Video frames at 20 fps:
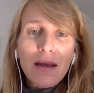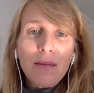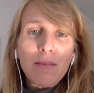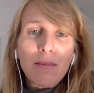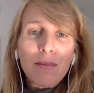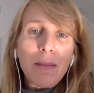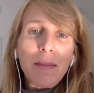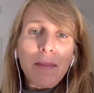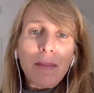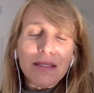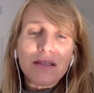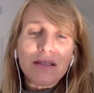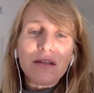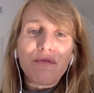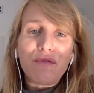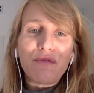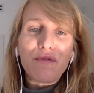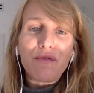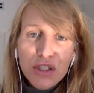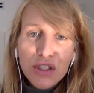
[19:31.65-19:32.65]
in my mind, the
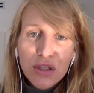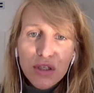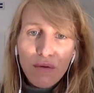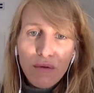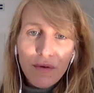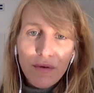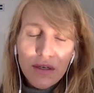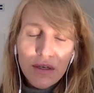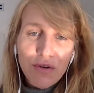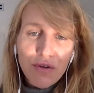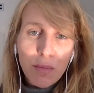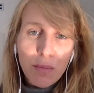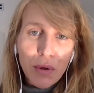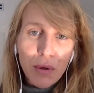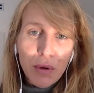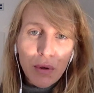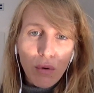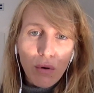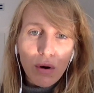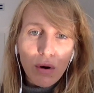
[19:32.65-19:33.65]
definition of
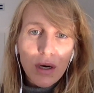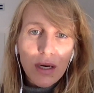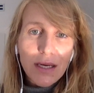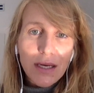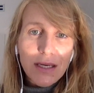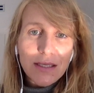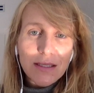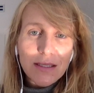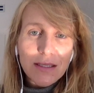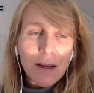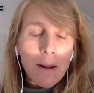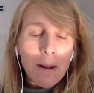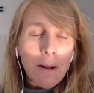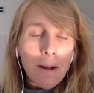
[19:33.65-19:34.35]
entrepreneur is,